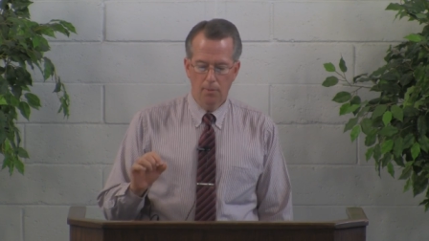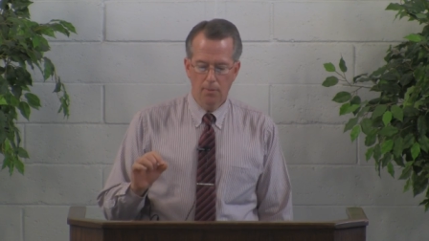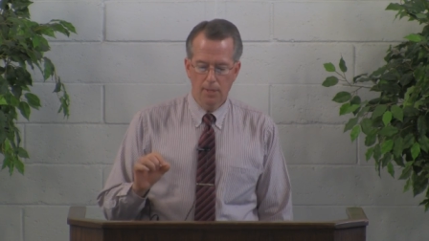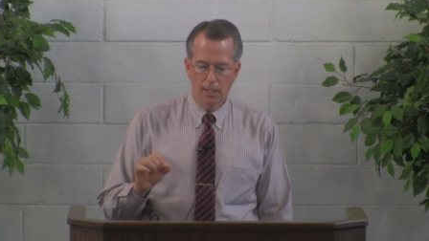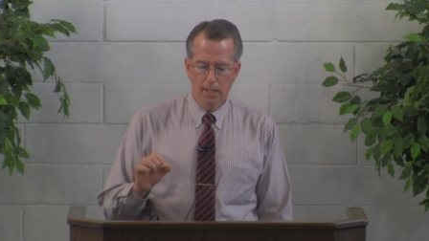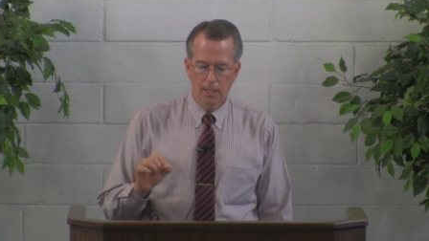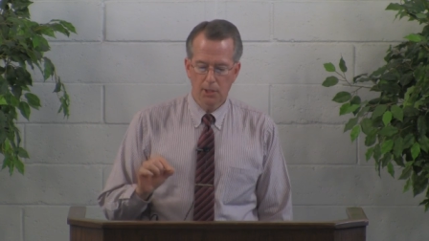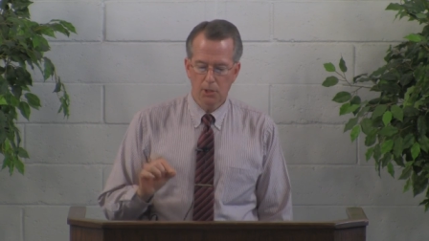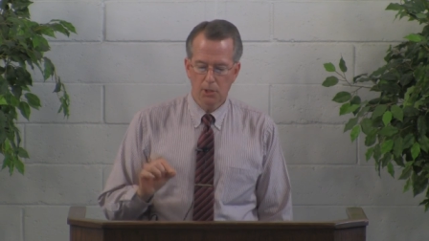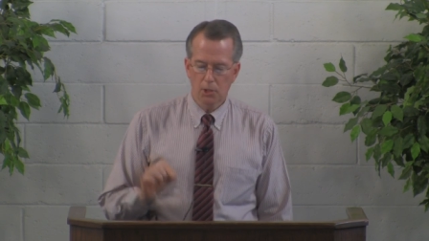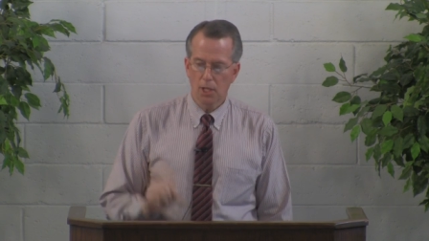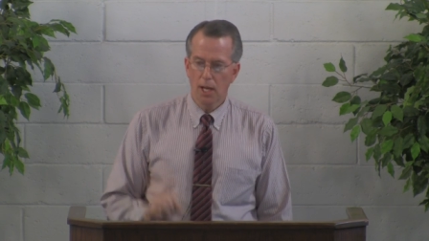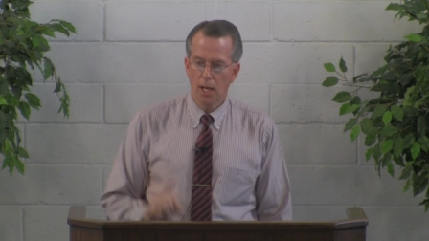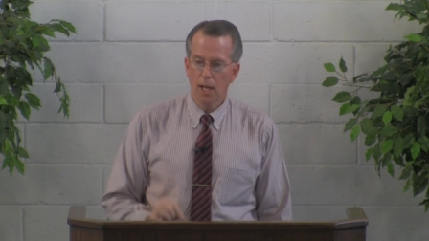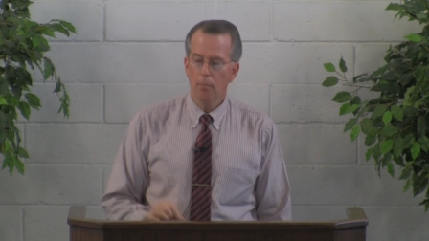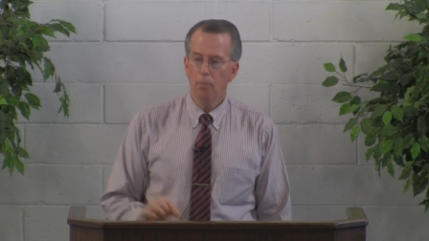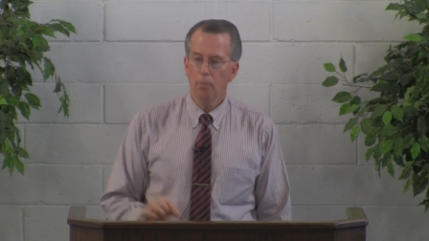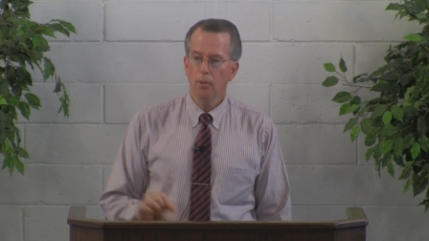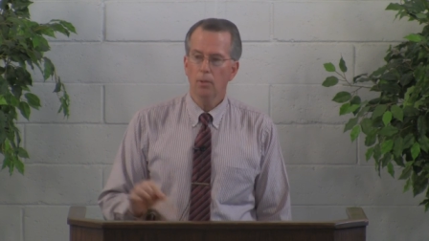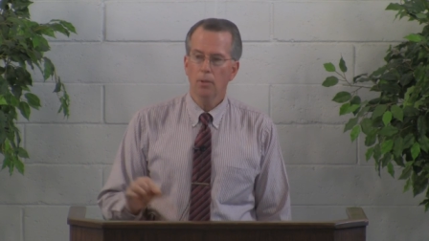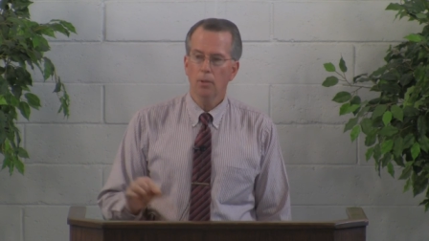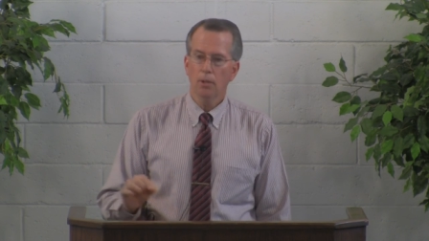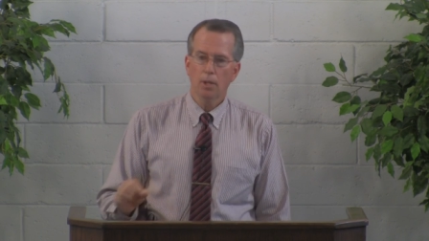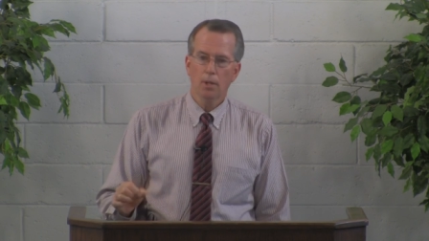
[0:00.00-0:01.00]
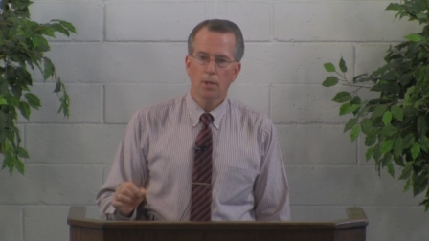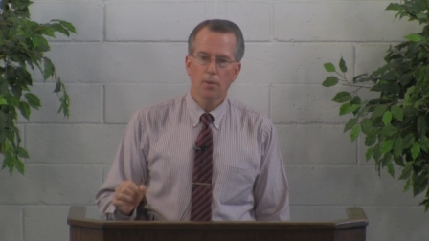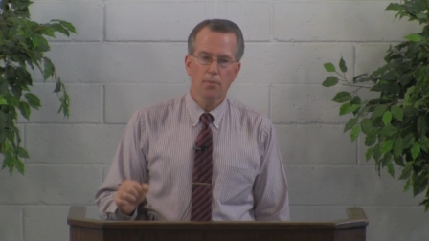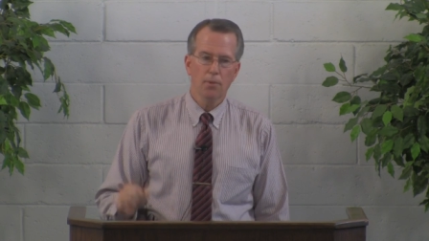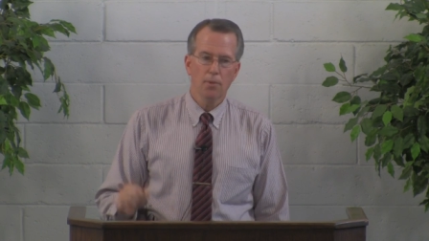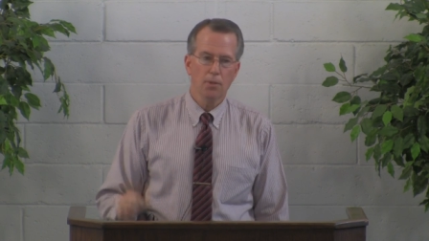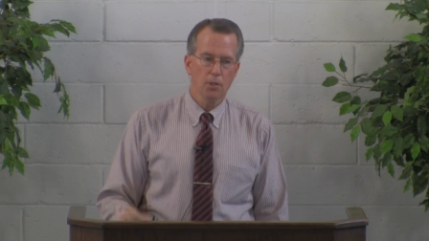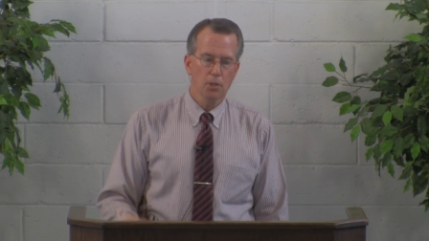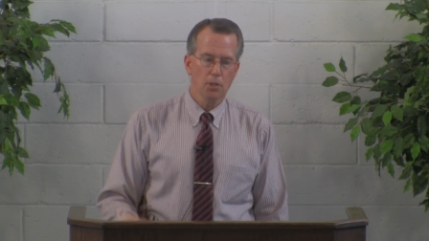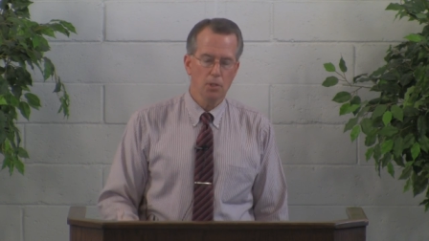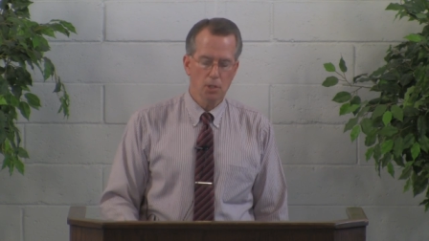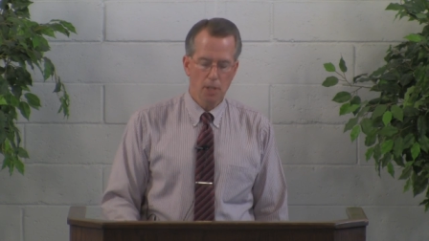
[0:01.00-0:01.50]
the example of
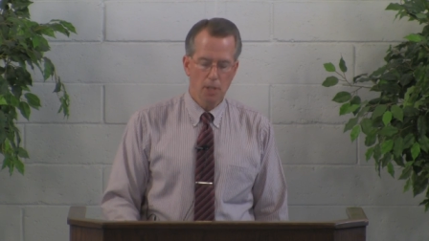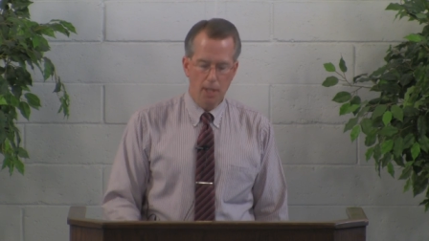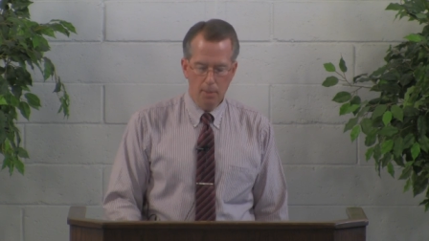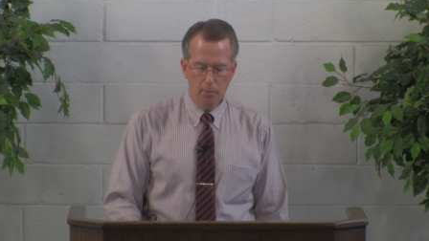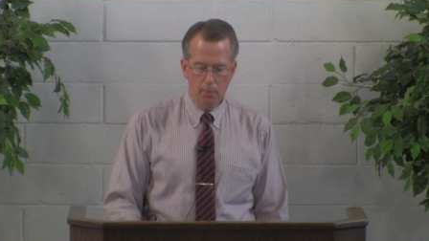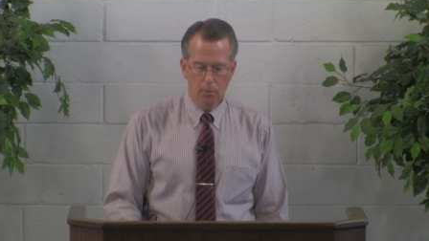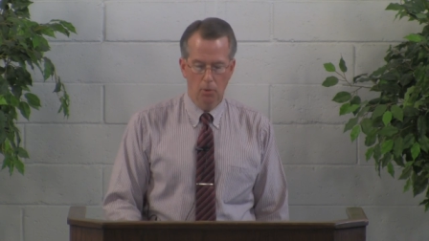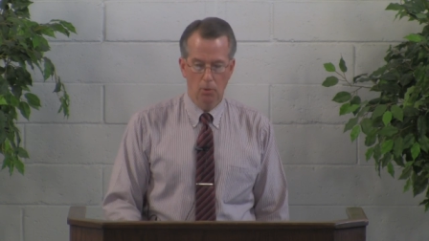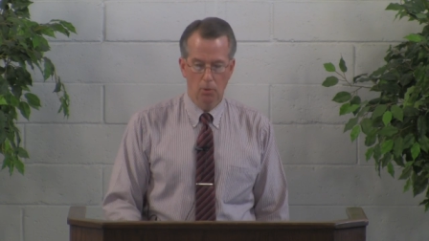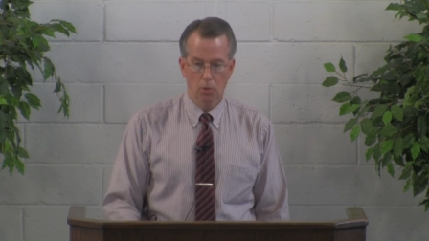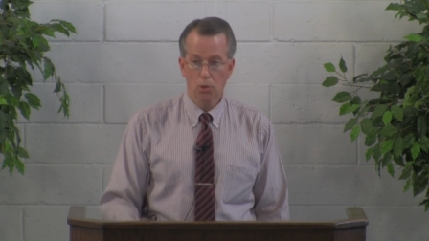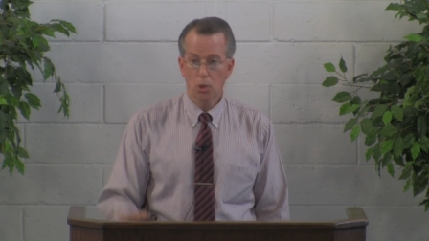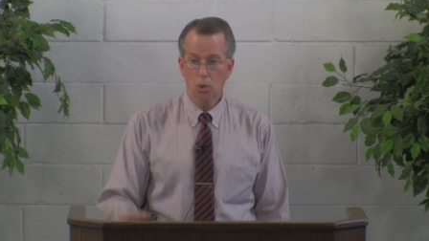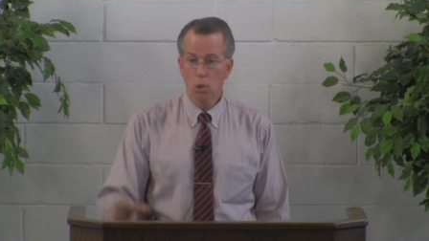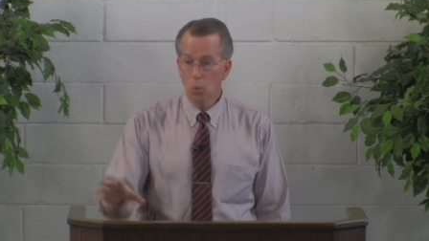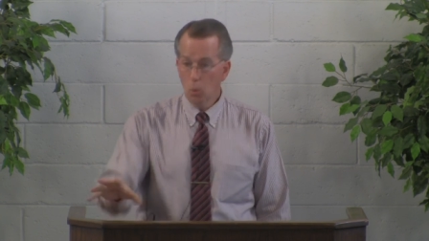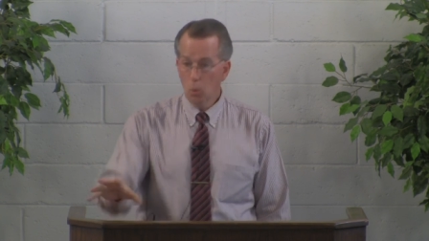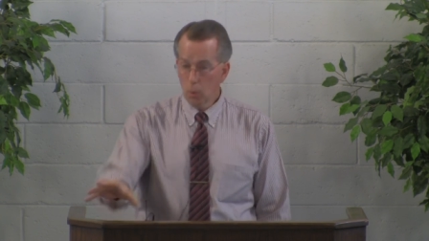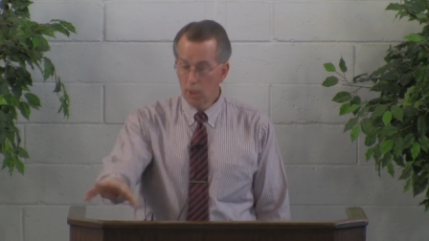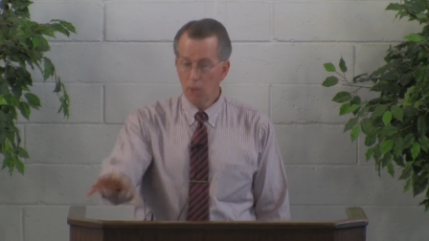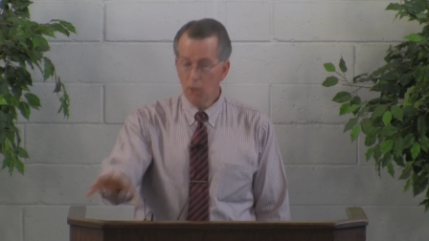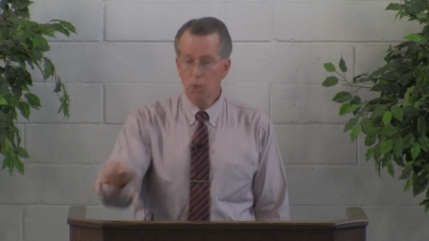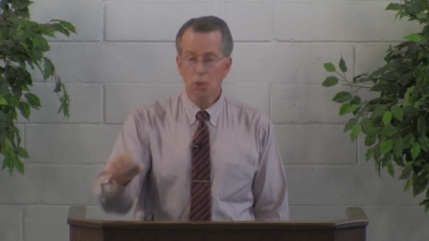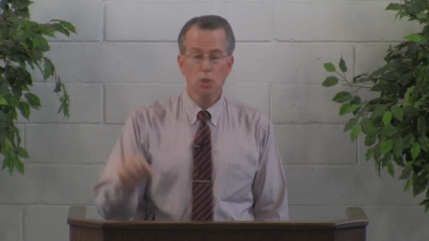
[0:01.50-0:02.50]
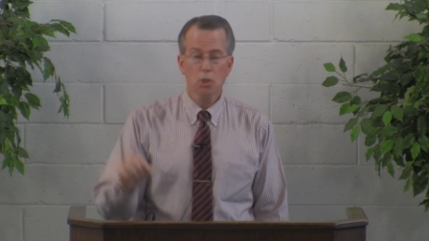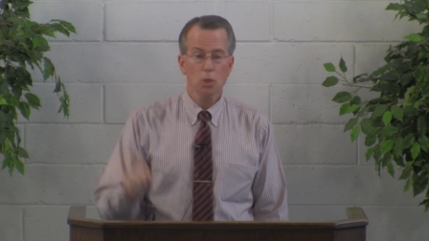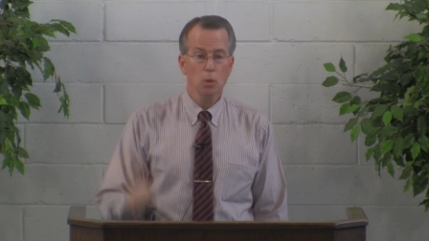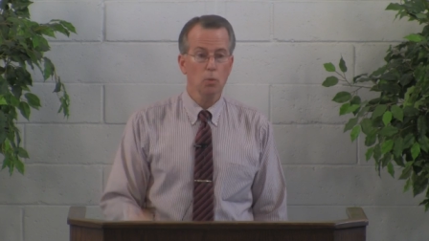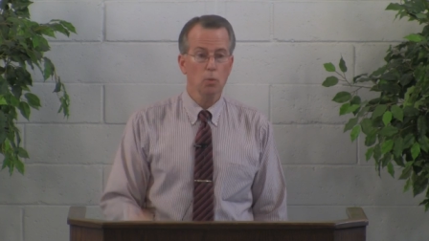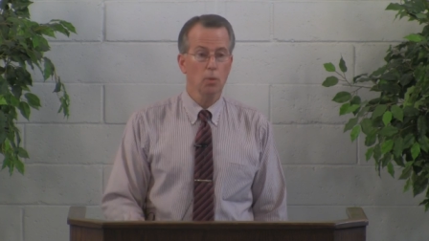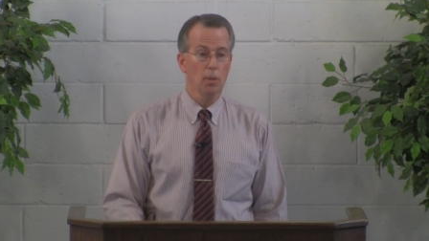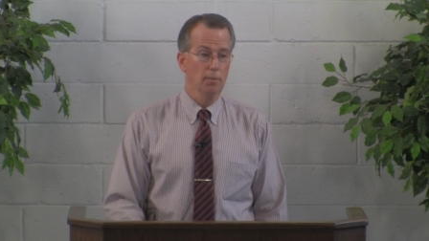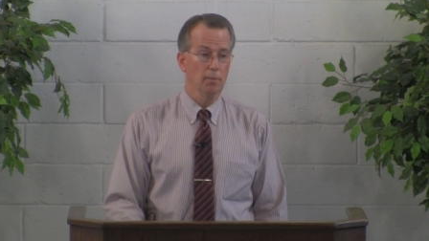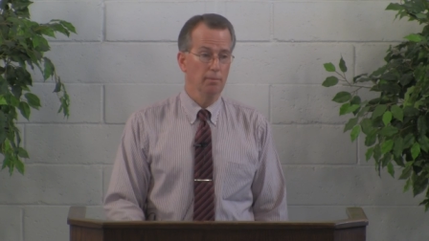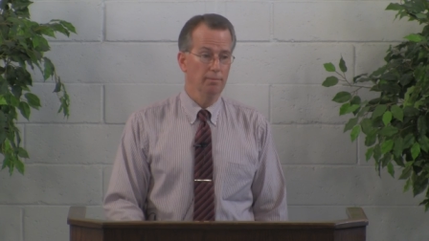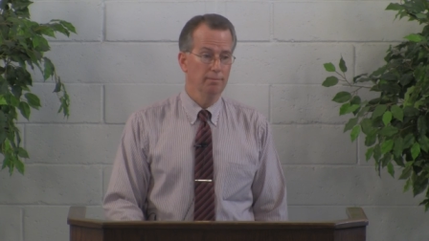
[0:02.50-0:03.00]
the disciples, who were his
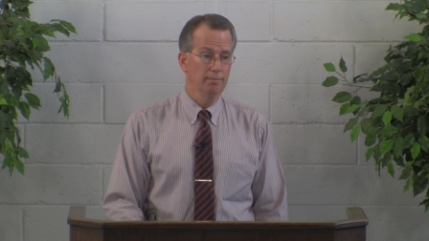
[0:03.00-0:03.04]
children,